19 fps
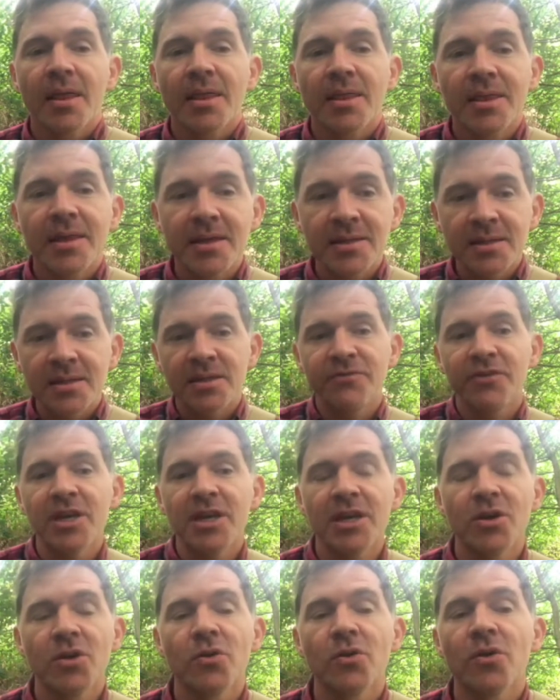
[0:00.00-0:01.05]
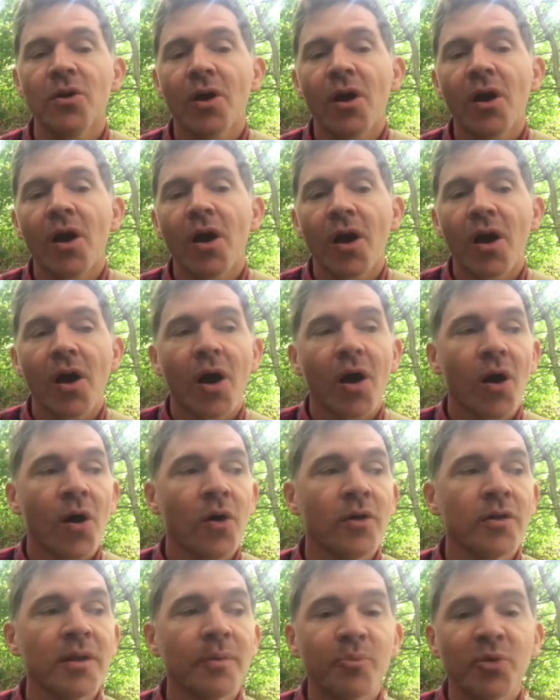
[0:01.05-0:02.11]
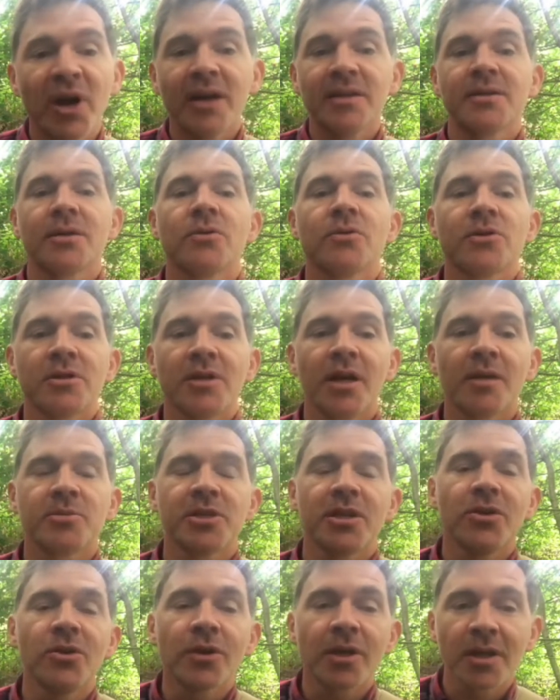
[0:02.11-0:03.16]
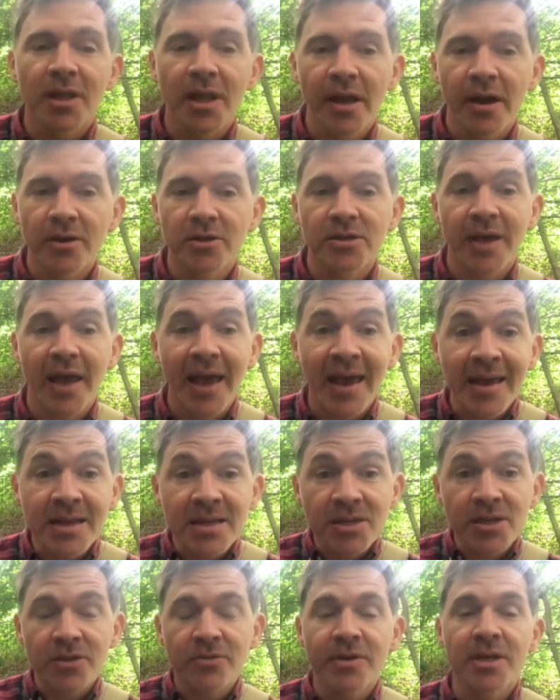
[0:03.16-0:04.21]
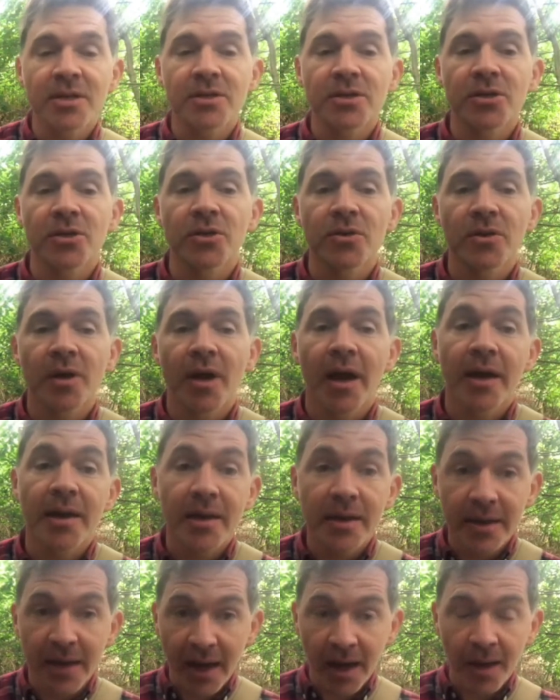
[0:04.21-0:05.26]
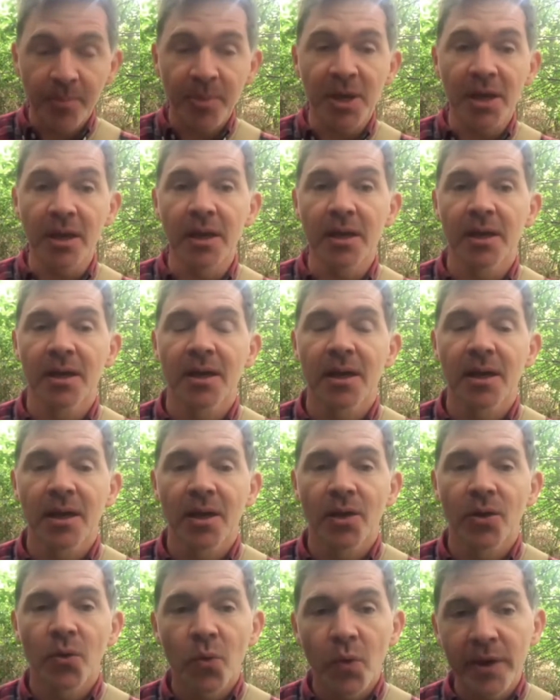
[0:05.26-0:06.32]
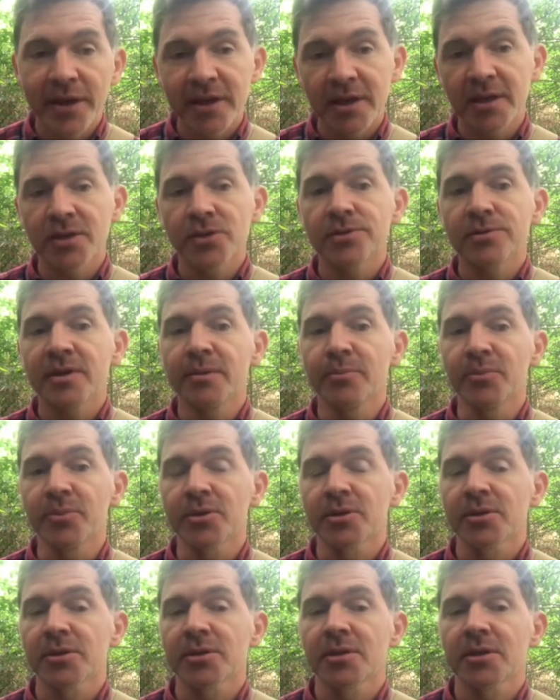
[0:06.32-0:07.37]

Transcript: This is a video on the practical steps that you can learn to enter into and inhabit waking dreams.